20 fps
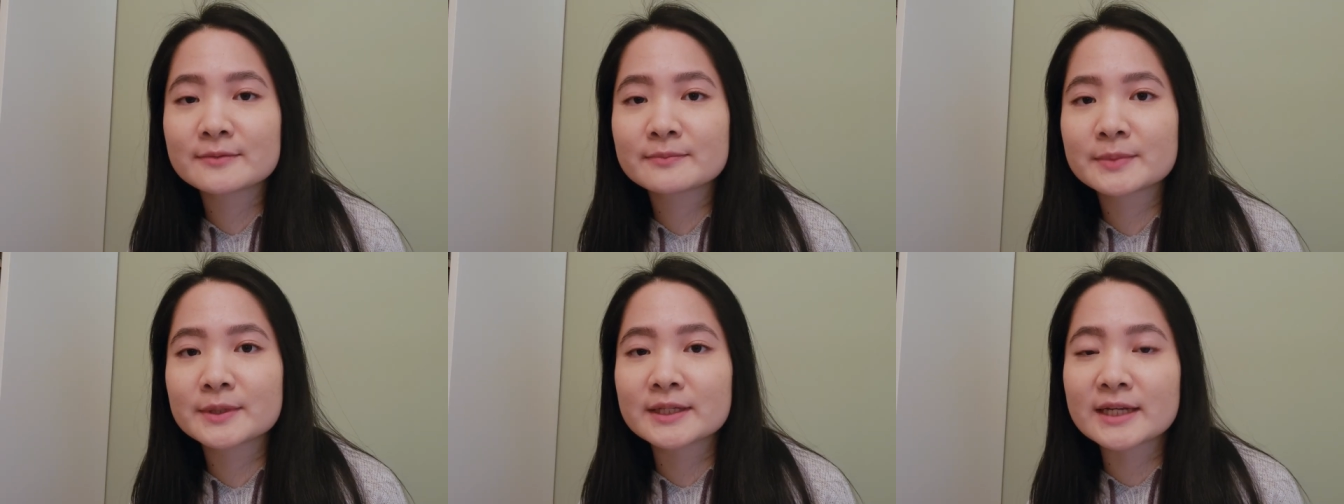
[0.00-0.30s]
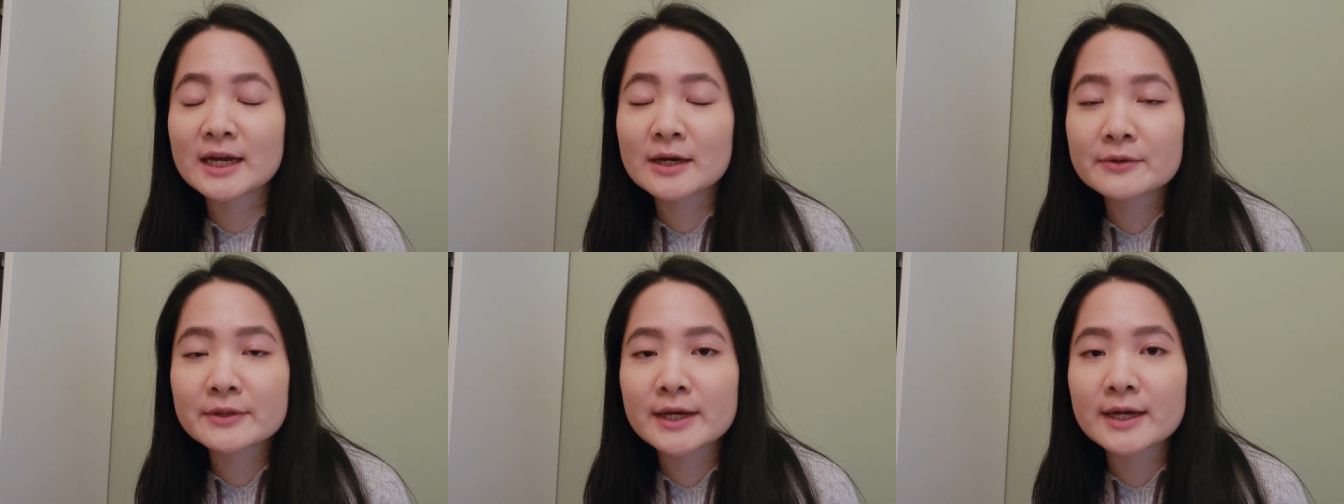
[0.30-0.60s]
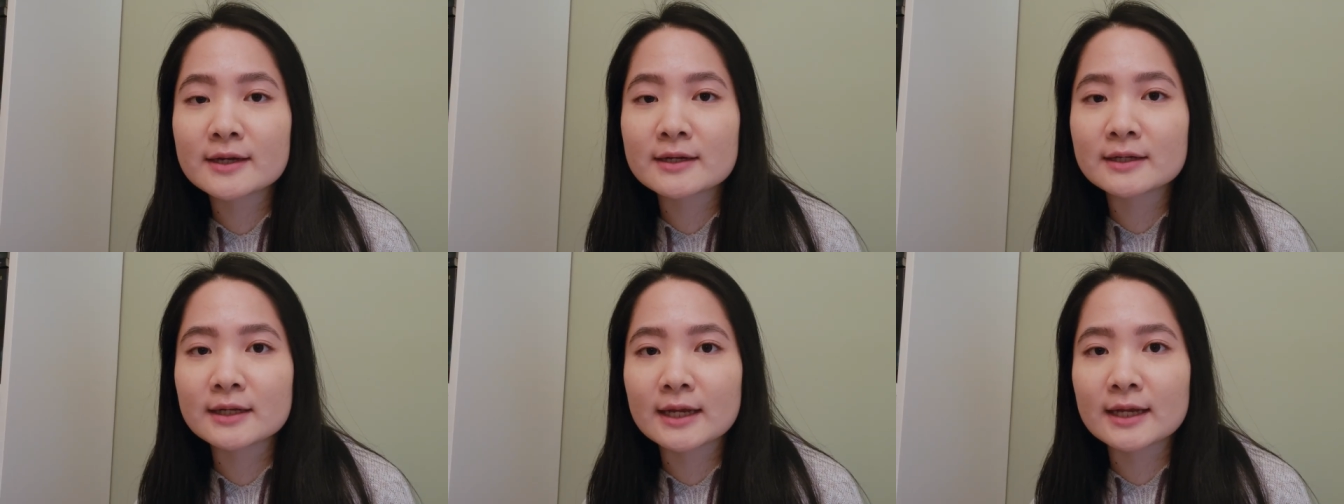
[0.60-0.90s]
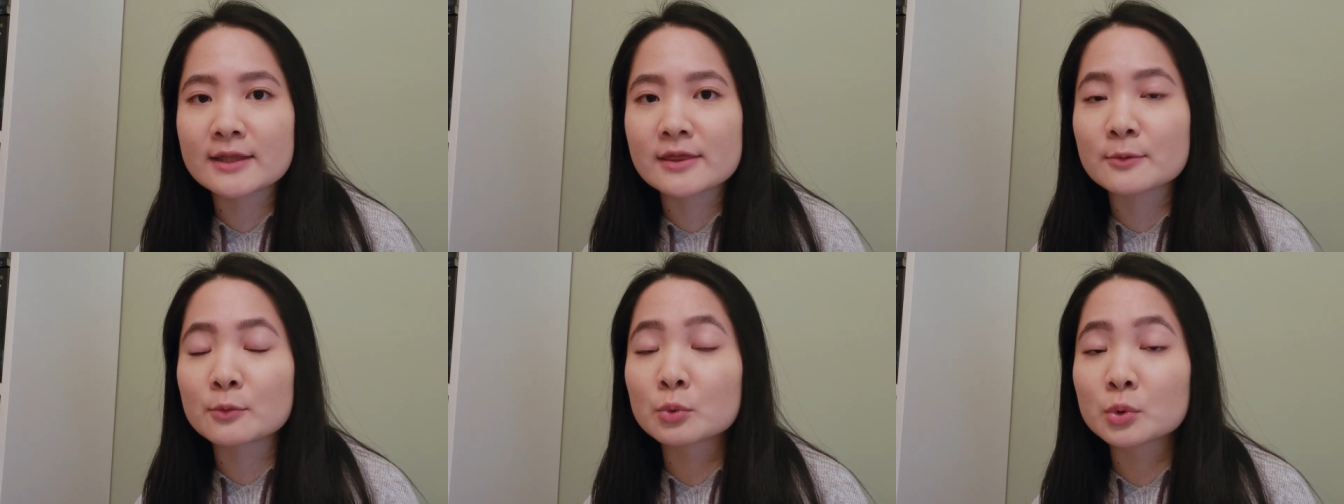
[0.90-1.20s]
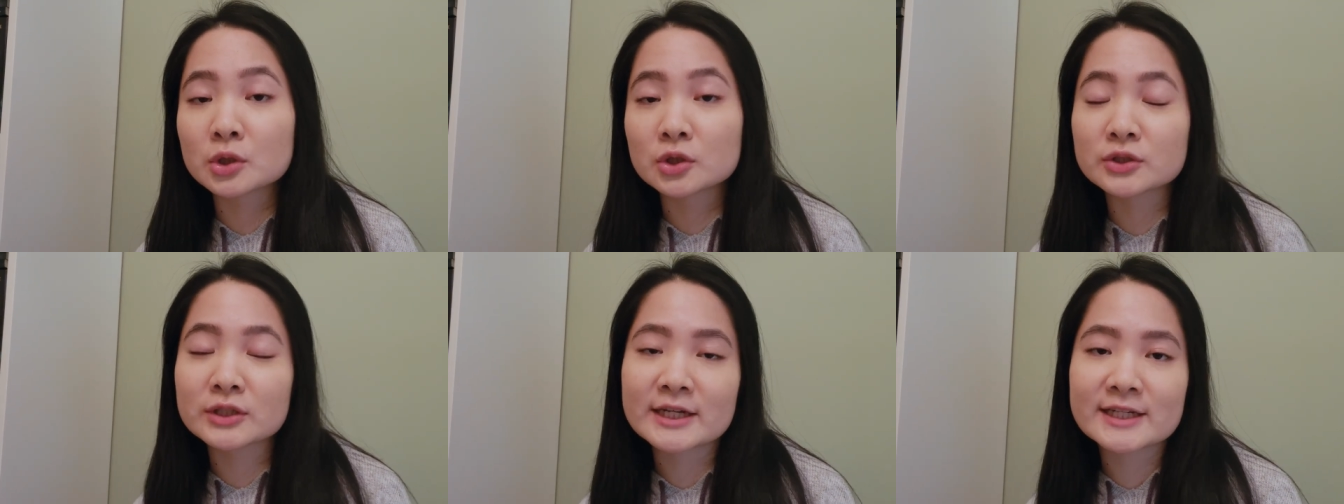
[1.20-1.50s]
But now that like the
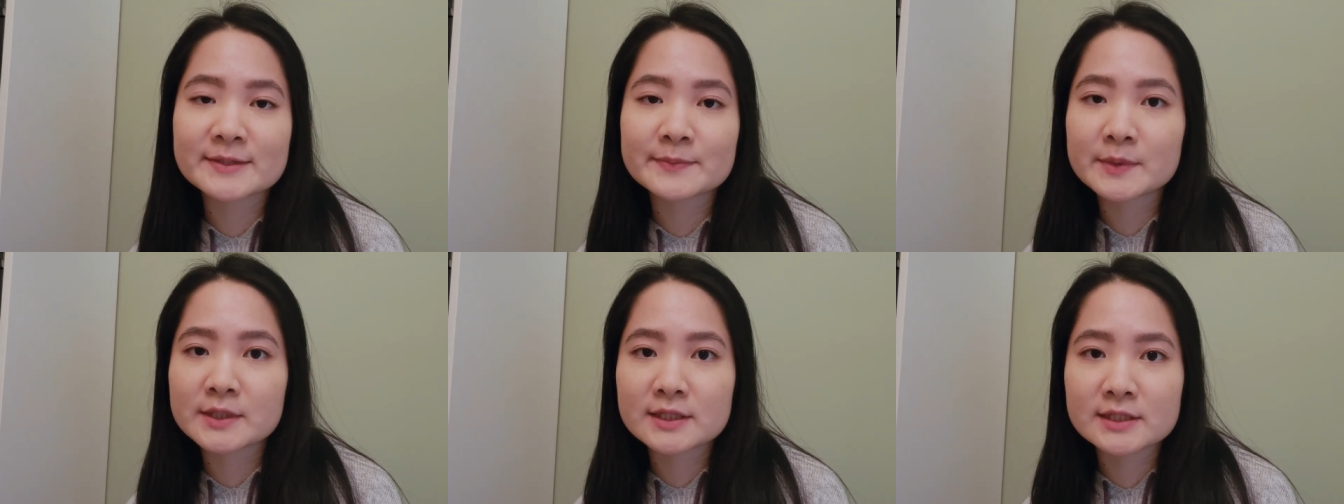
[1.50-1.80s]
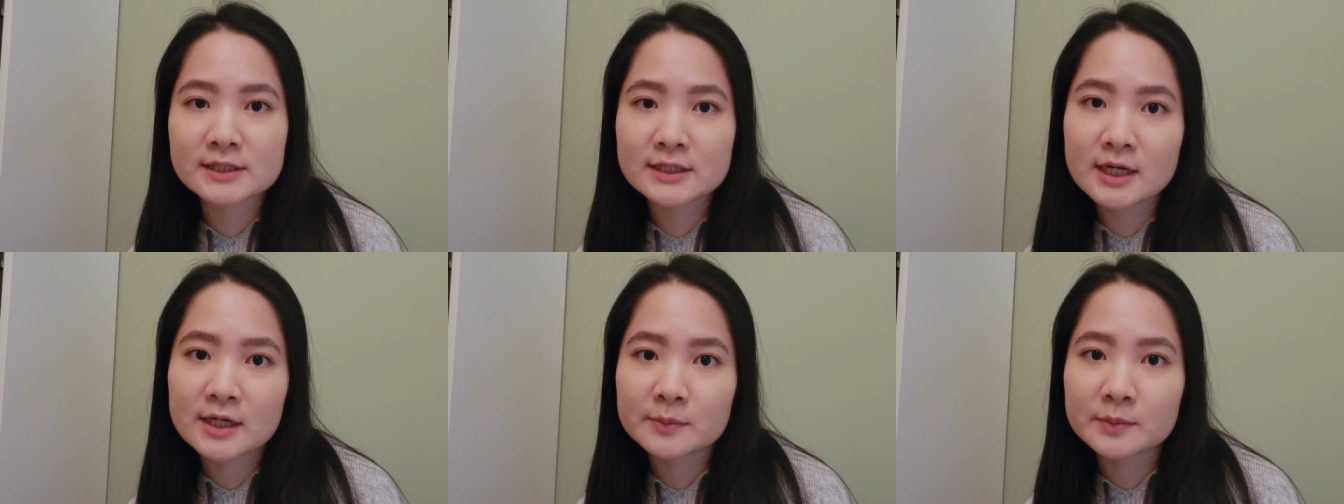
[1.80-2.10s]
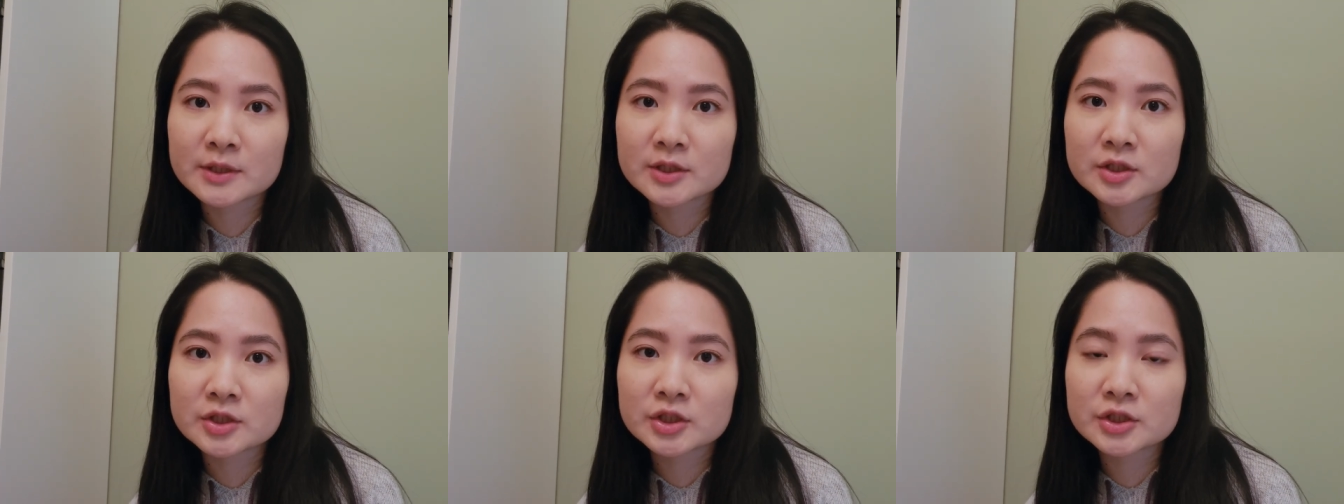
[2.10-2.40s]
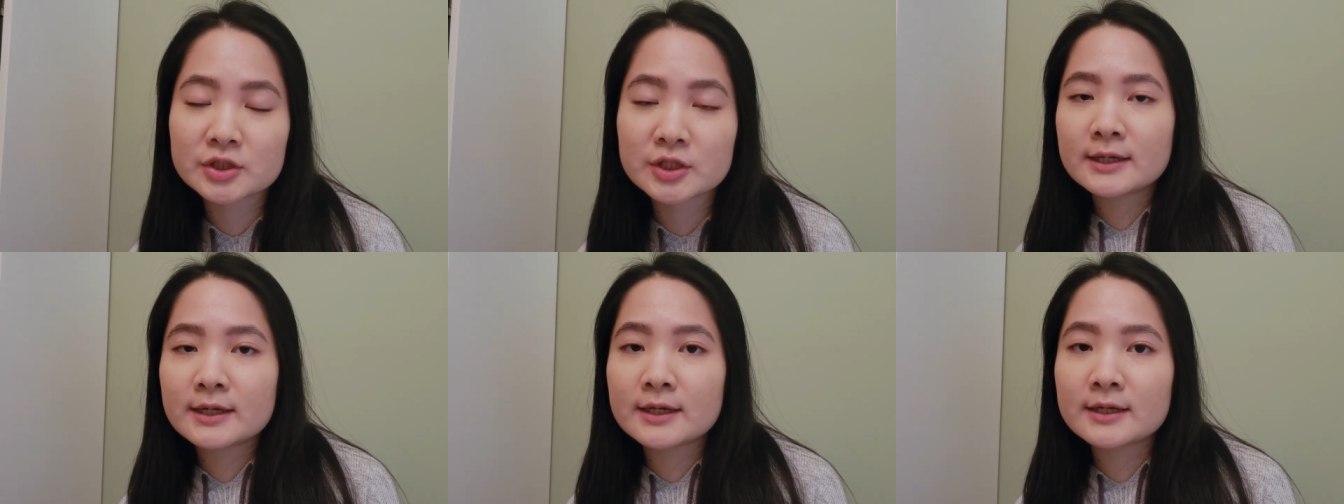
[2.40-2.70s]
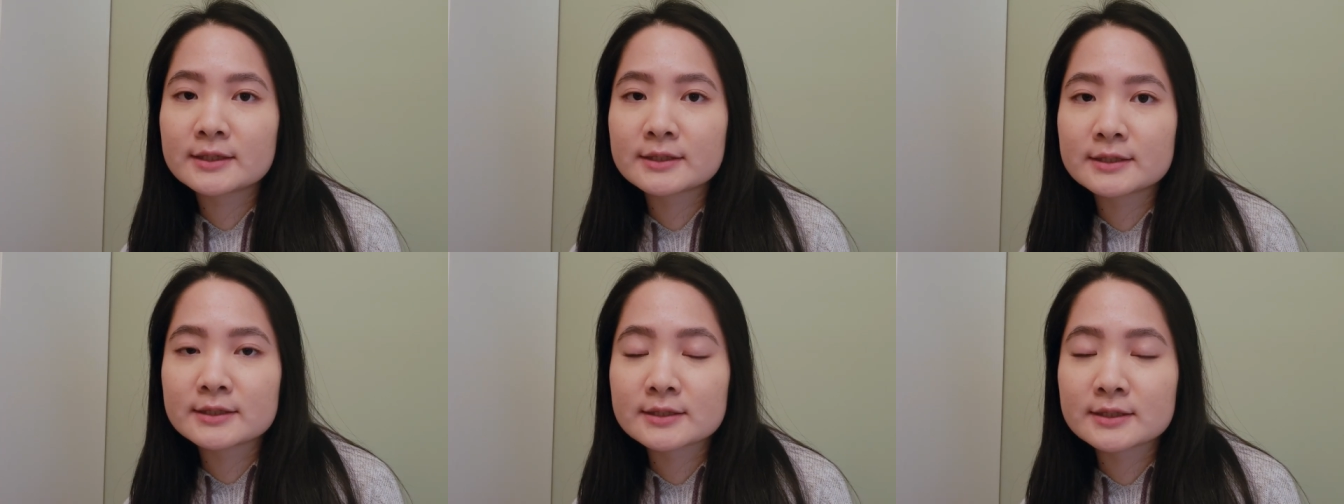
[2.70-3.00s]
world has been established
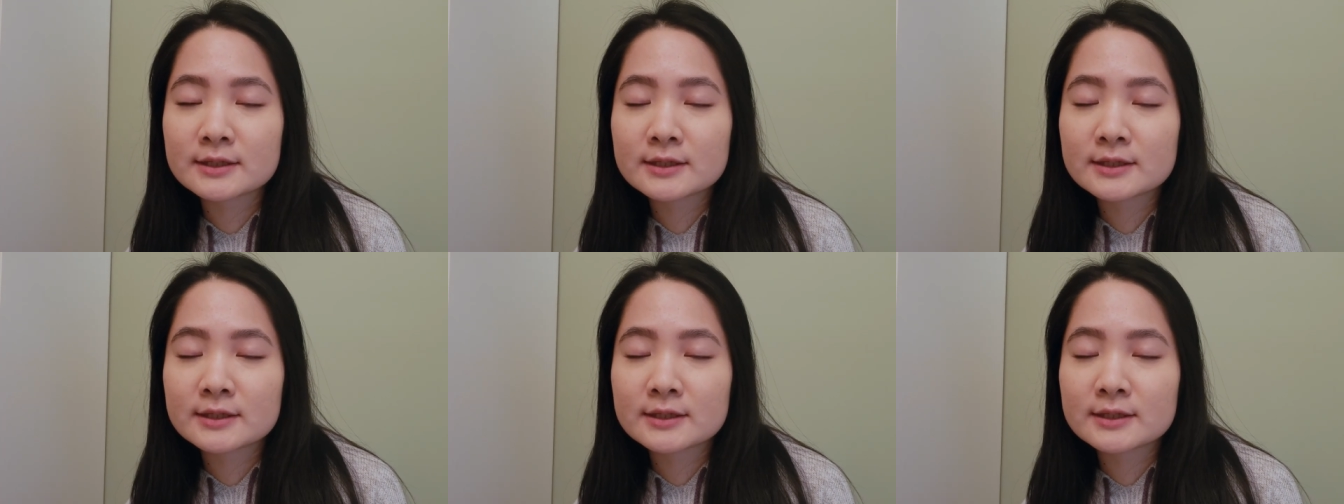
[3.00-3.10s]
and